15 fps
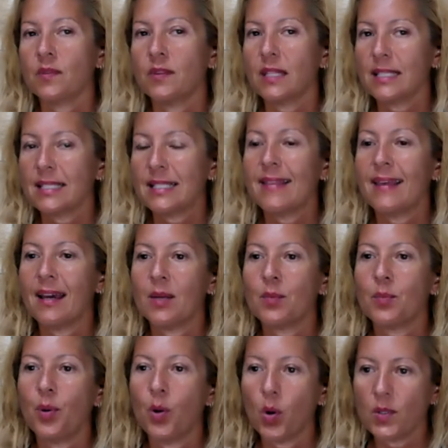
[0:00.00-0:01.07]
does that
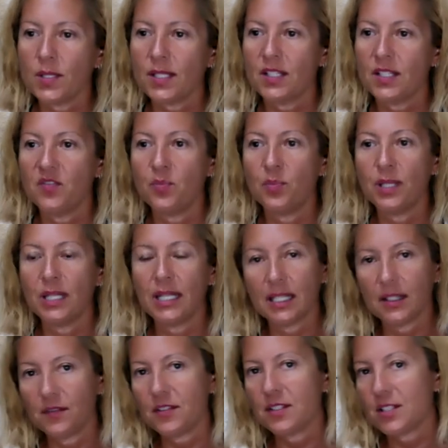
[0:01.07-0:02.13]
positive
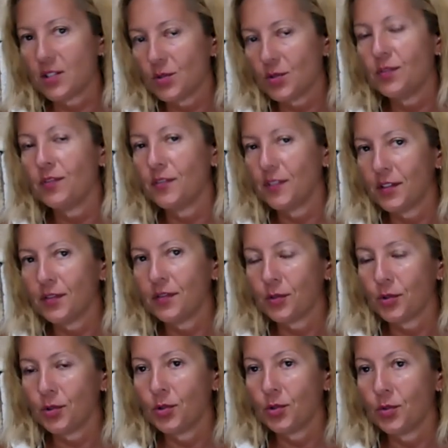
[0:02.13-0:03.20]
belief still fit for
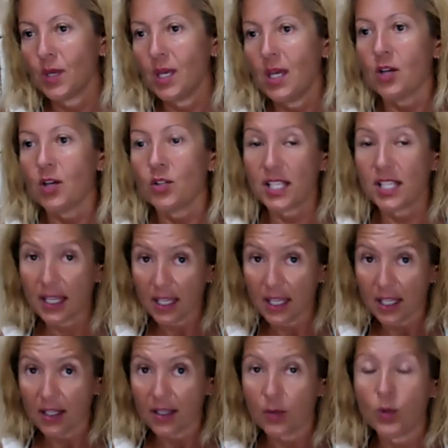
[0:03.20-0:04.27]
you? Because
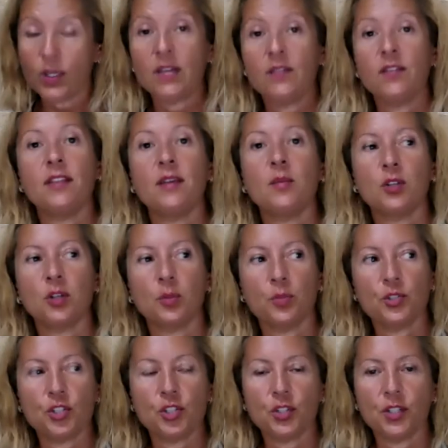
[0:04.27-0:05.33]
here we're giving them an
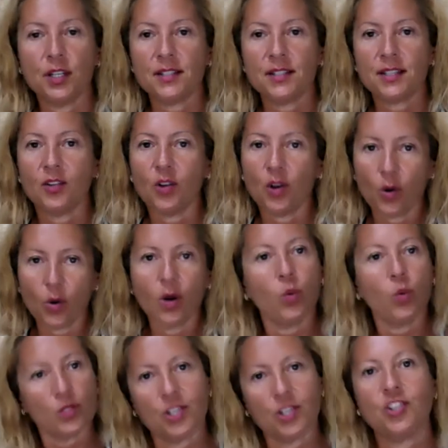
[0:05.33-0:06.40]
opportunity to say, no, I
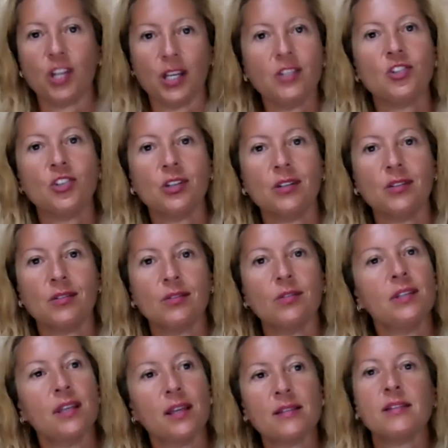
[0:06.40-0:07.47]
want to change it. Well,
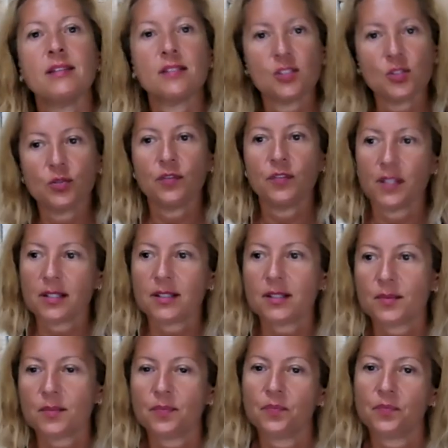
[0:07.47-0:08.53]
yes, it still fits.
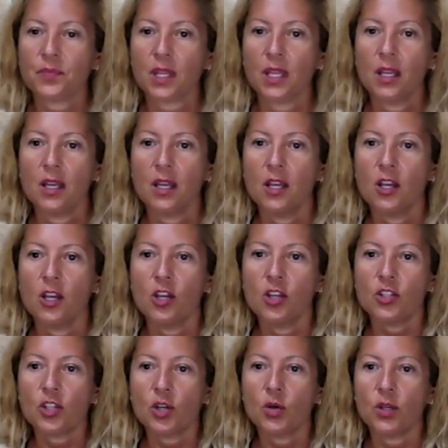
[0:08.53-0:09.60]

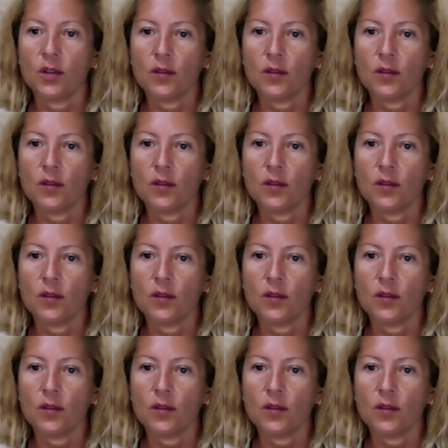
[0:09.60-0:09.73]
So